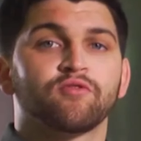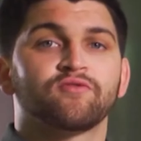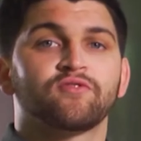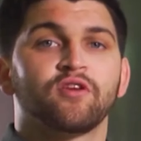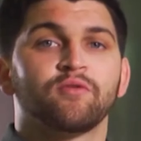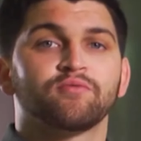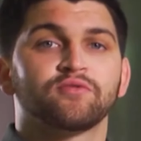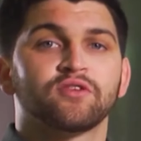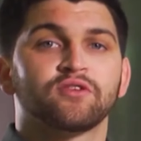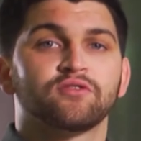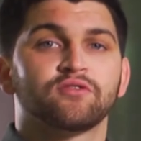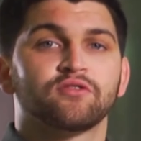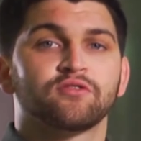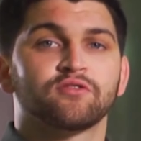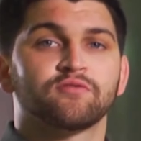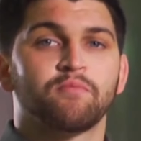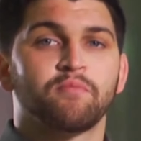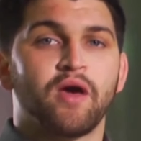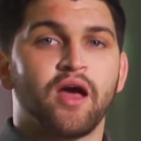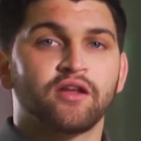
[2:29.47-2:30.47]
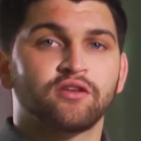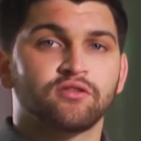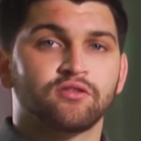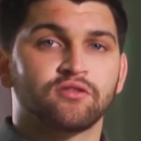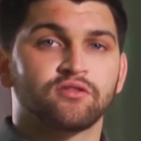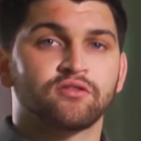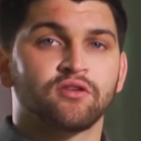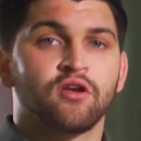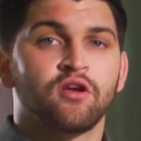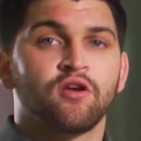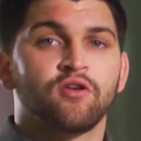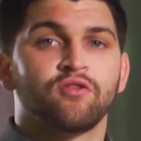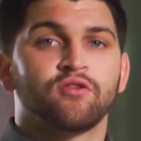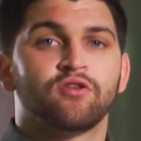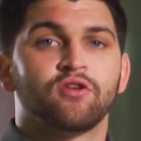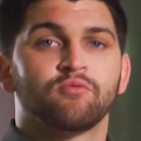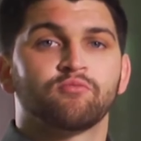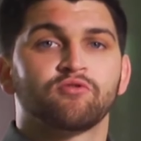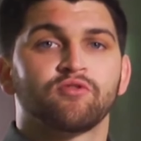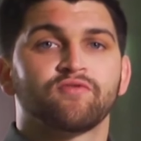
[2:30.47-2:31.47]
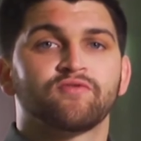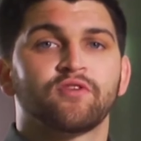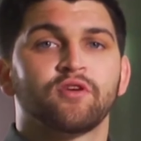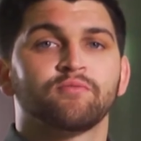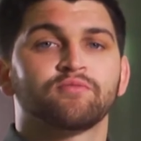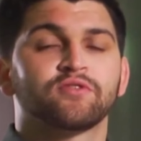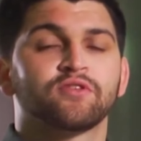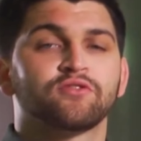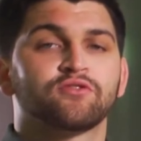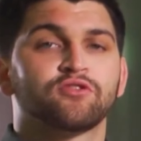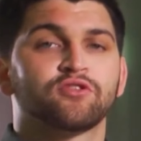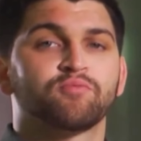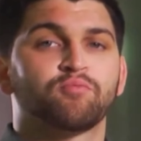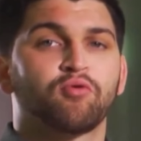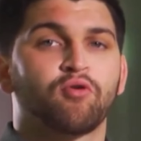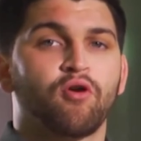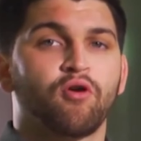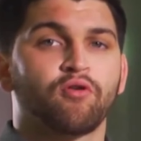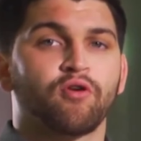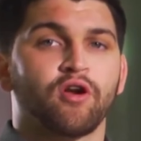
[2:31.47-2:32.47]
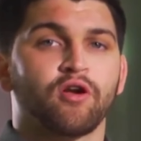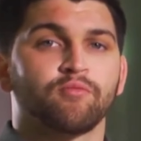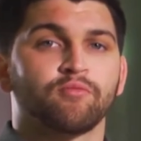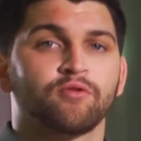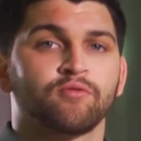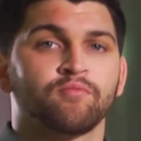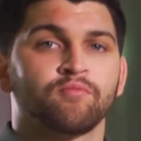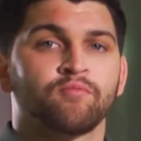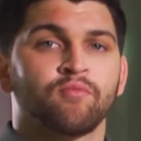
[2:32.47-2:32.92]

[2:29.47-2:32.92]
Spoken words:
of temp sensors matches the number of temp sensors programmed.